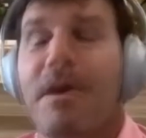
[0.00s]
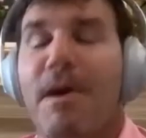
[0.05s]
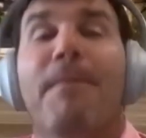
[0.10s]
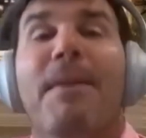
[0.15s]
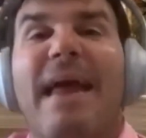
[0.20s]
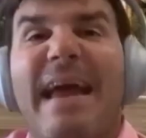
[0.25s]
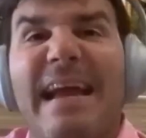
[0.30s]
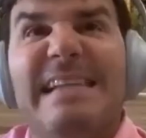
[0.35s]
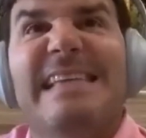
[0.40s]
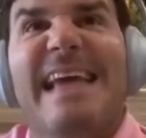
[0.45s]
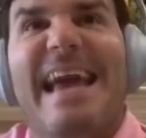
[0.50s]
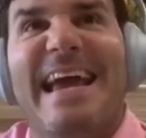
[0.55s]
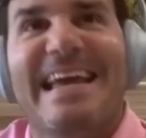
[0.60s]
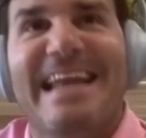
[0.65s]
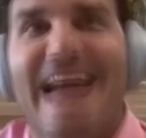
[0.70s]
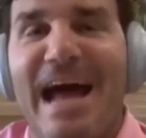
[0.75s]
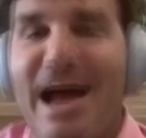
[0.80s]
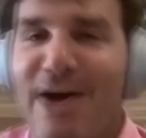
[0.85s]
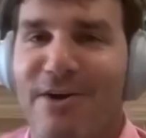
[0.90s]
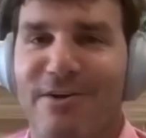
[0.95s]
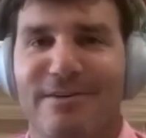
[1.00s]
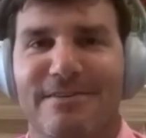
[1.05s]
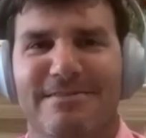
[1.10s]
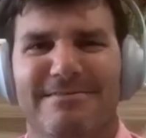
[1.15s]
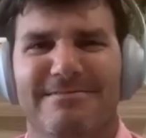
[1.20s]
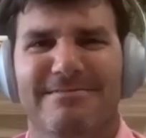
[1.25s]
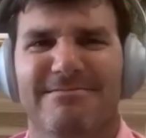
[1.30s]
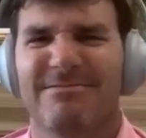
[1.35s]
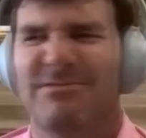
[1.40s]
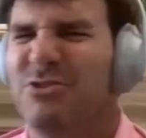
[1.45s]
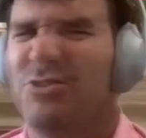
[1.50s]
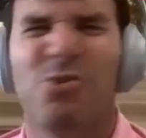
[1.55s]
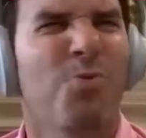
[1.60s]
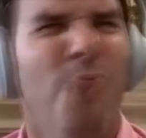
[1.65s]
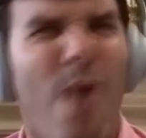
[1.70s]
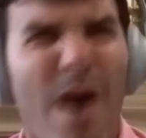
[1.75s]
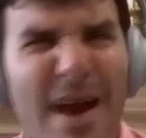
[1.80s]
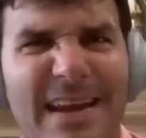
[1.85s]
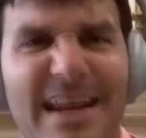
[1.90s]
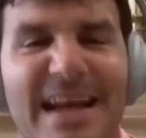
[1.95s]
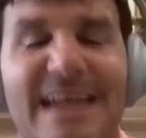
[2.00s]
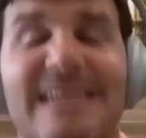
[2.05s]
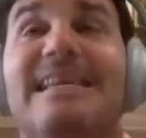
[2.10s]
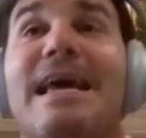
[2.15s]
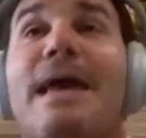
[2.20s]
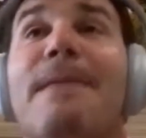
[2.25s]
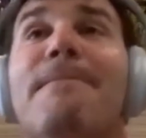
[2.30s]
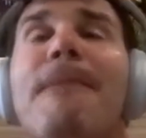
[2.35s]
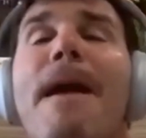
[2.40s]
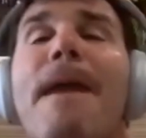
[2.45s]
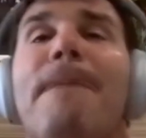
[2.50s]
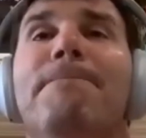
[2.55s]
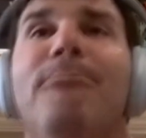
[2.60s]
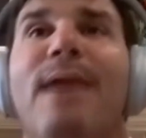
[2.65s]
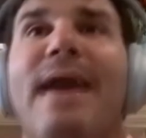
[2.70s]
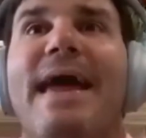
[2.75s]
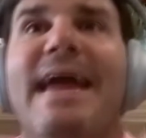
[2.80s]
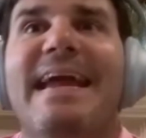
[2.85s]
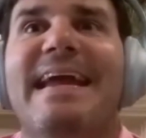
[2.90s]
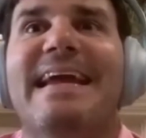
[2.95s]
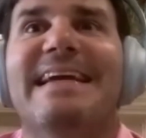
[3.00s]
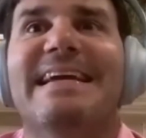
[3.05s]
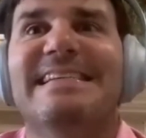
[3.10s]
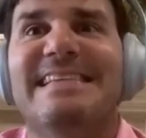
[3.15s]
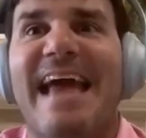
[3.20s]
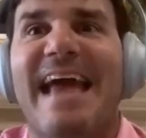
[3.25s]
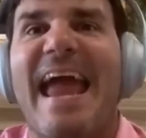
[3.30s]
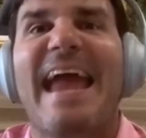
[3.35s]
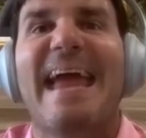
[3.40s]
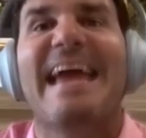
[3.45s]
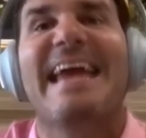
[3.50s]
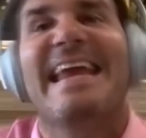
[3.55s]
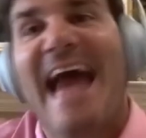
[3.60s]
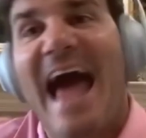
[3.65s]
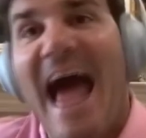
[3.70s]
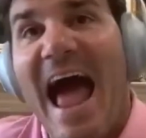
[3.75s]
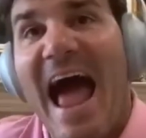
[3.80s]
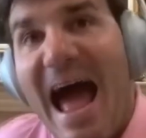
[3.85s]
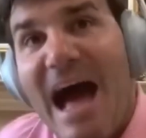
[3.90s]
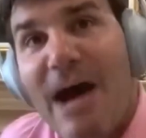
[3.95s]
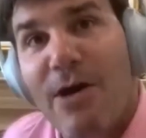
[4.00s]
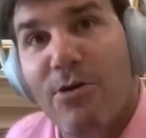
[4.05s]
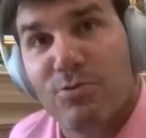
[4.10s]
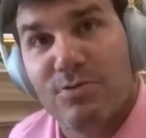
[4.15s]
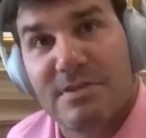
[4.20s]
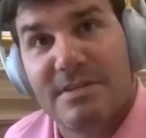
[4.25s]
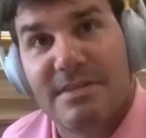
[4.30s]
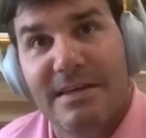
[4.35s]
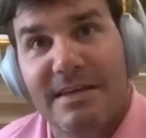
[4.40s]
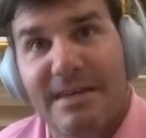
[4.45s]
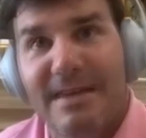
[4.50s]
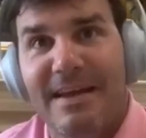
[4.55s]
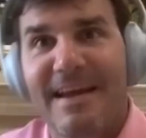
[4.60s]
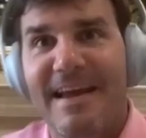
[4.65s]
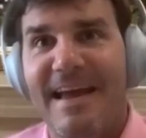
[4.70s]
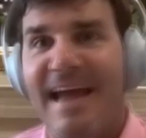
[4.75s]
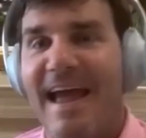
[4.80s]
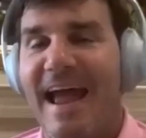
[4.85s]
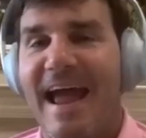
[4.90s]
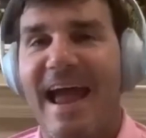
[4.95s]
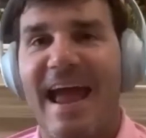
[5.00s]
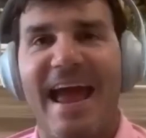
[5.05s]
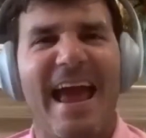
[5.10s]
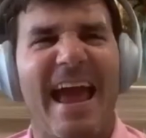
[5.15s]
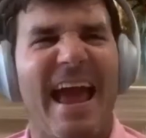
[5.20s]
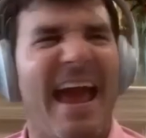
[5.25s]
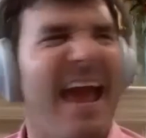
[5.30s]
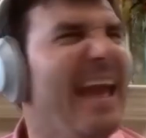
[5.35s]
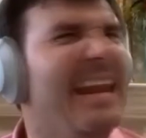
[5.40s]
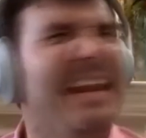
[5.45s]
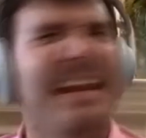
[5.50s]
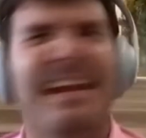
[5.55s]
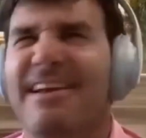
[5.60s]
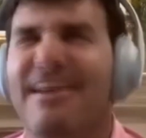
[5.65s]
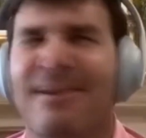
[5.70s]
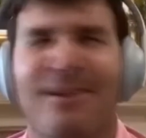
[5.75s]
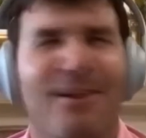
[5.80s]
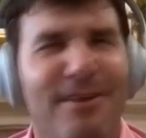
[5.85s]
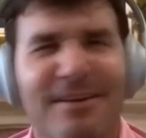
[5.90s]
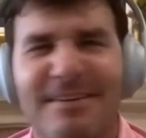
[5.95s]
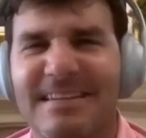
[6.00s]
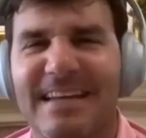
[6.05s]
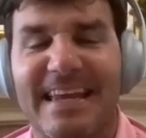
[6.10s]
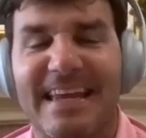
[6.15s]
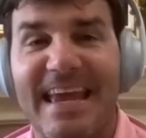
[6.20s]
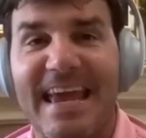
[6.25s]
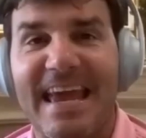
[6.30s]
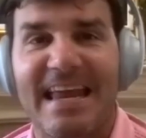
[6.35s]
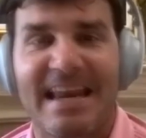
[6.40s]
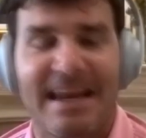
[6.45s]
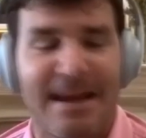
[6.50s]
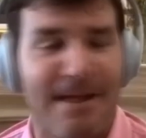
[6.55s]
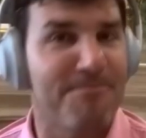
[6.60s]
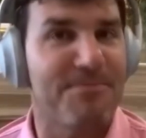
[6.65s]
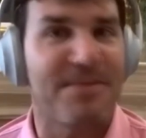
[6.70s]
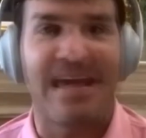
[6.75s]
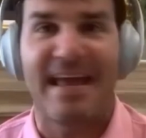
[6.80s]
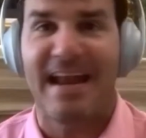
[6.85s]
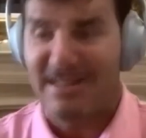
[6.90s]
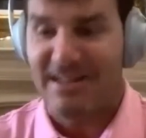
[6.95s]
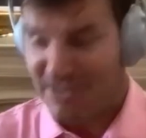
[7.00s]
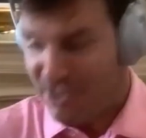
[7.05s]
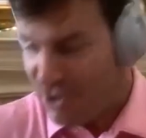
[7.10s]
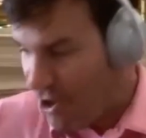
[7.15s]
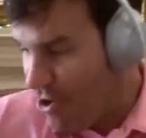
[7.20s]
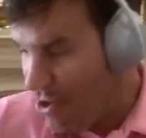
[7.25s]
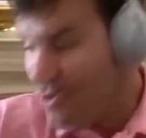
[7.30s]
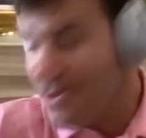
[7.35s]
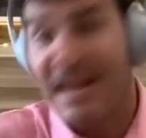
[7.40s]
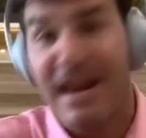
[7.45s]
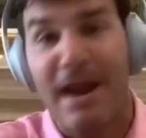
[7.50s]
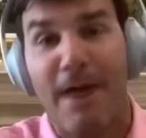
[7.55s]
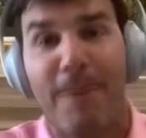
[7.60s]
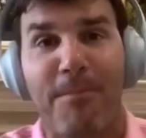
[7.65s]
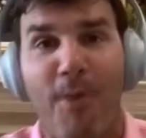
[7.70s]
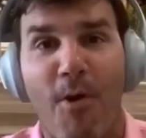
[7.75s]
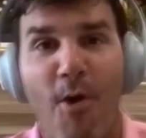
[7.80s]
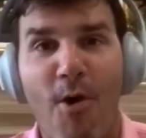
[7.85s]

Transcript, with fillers: my blank's hanging out. Do what? I said, my blank is hanging out. And he looked again and I turned and I